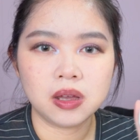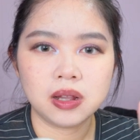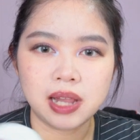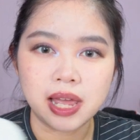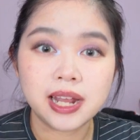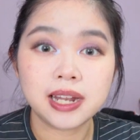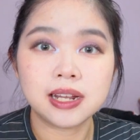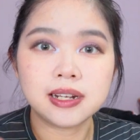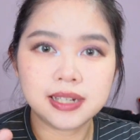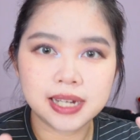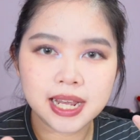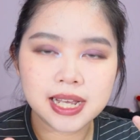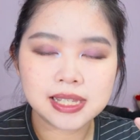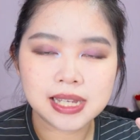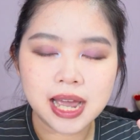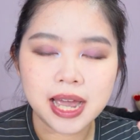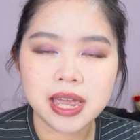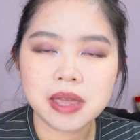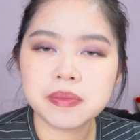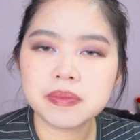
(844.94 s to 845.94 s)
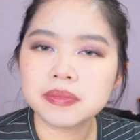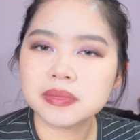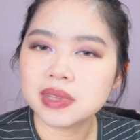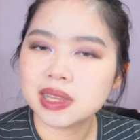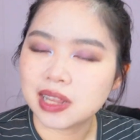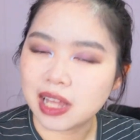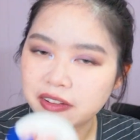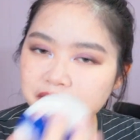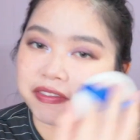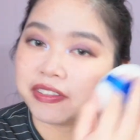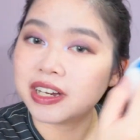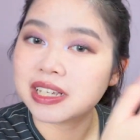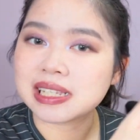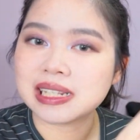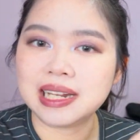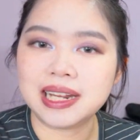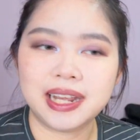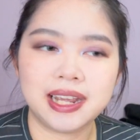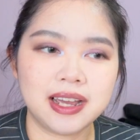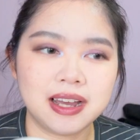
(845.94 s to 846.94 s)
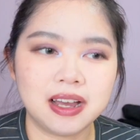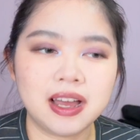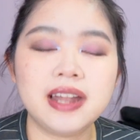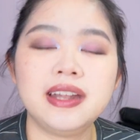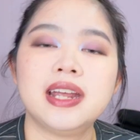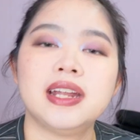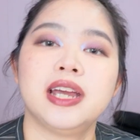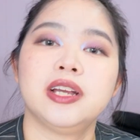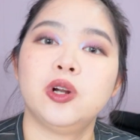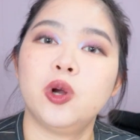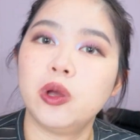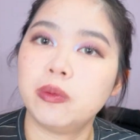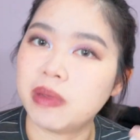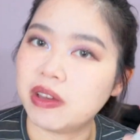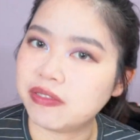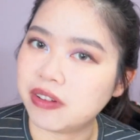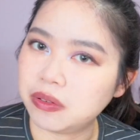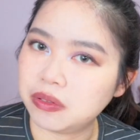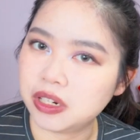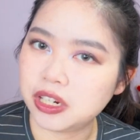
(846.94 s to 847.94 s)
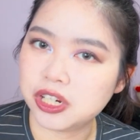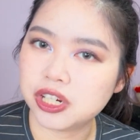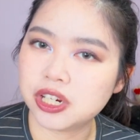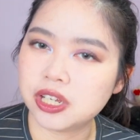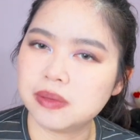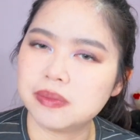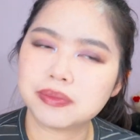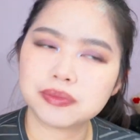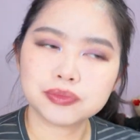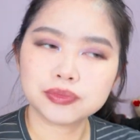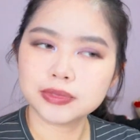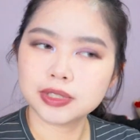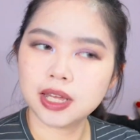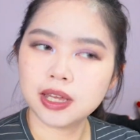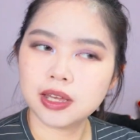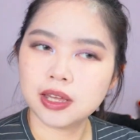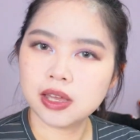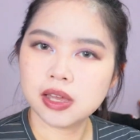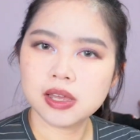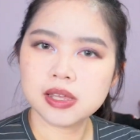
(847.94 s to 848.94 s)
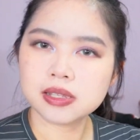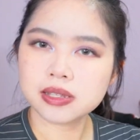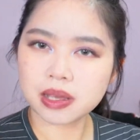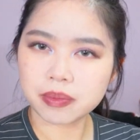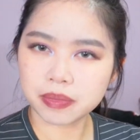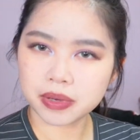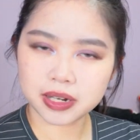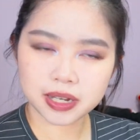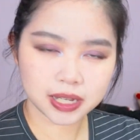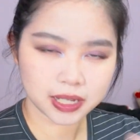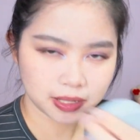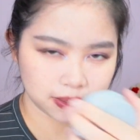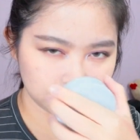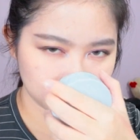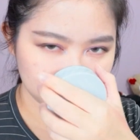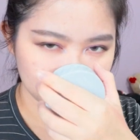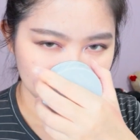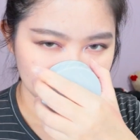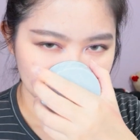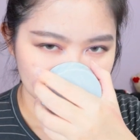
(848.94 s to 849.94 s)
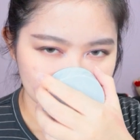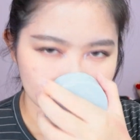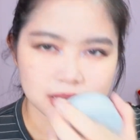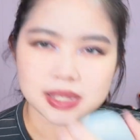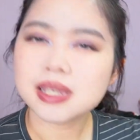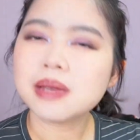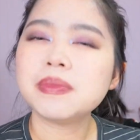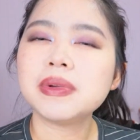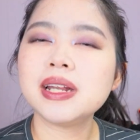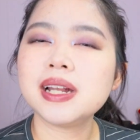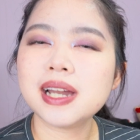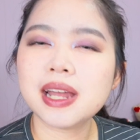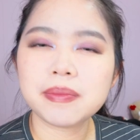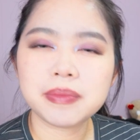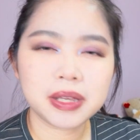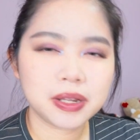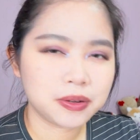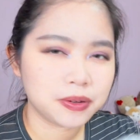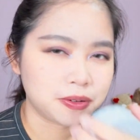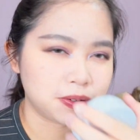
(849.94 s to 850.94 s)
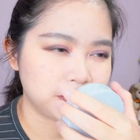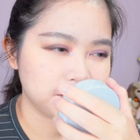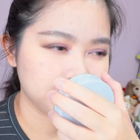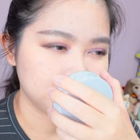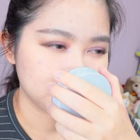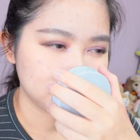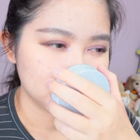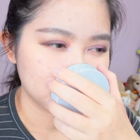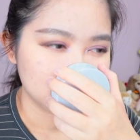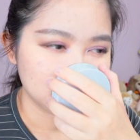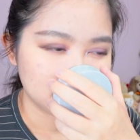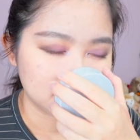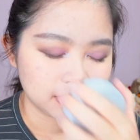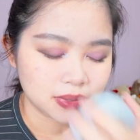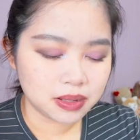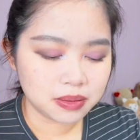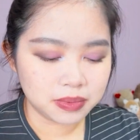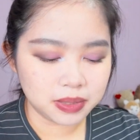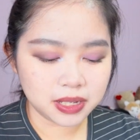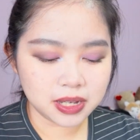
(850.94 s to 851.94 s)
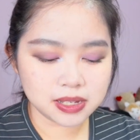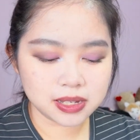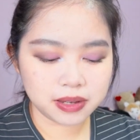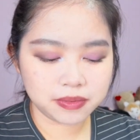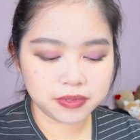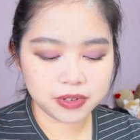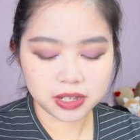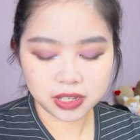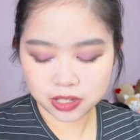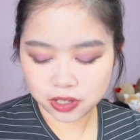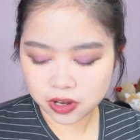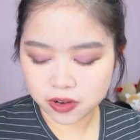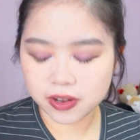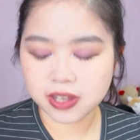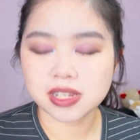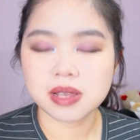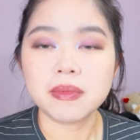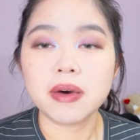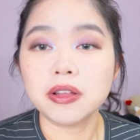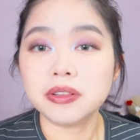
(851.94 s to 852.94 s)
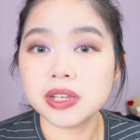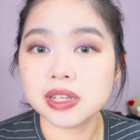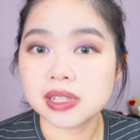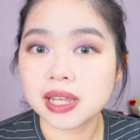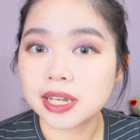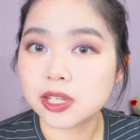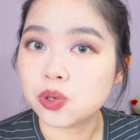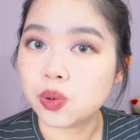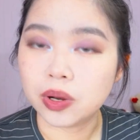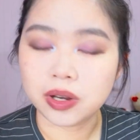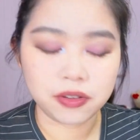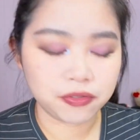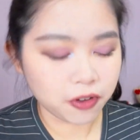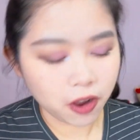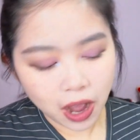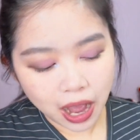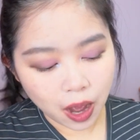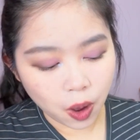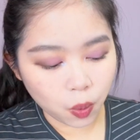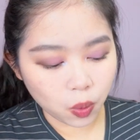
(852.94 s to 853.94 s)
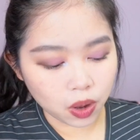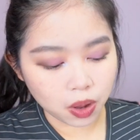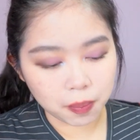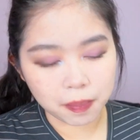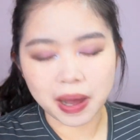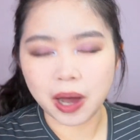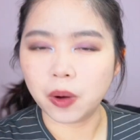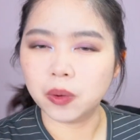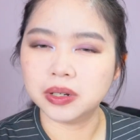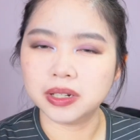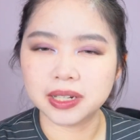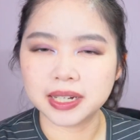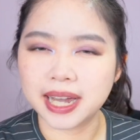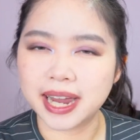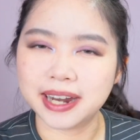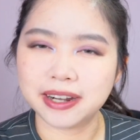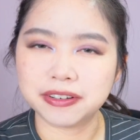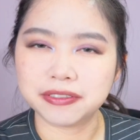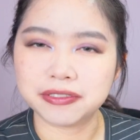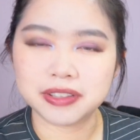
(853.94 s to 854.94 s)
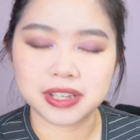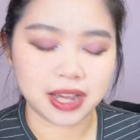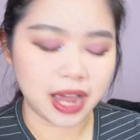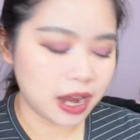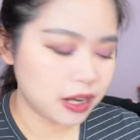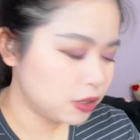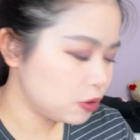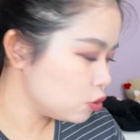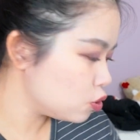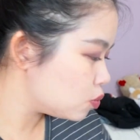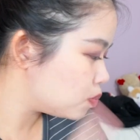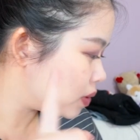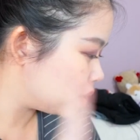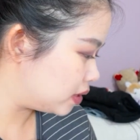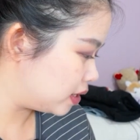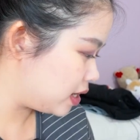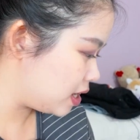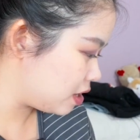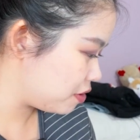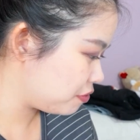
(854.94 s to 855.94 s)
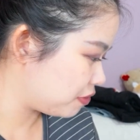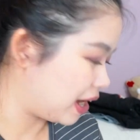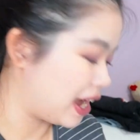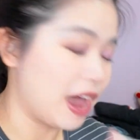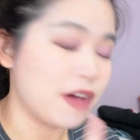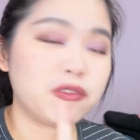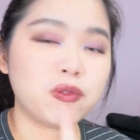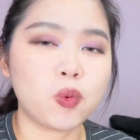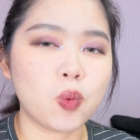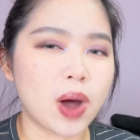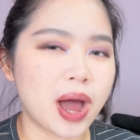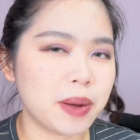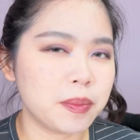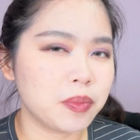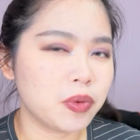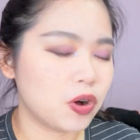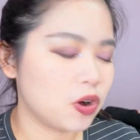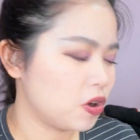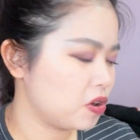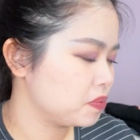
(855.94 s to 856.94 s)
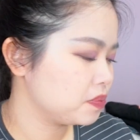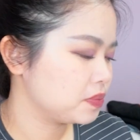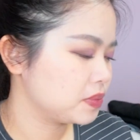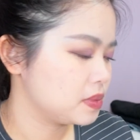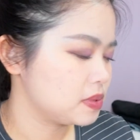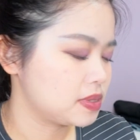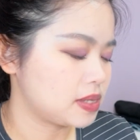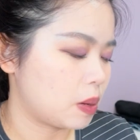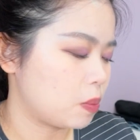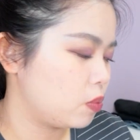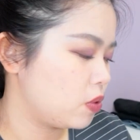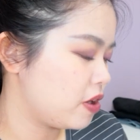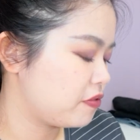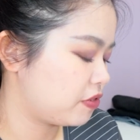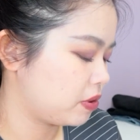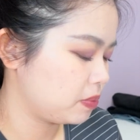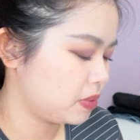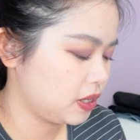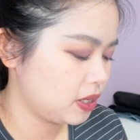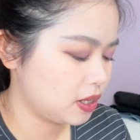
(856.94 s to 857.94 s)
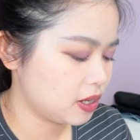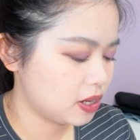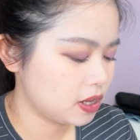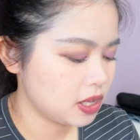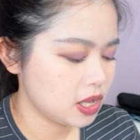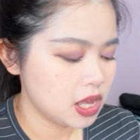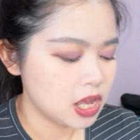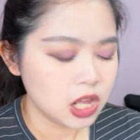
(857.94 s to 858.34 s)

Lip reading: like in the daytime, like first layer, and then I go in my foundation? Somebody let me know. Because I'm really curious about this like 24-hour powder kind of thing. I do believe I have one more somewhere from here.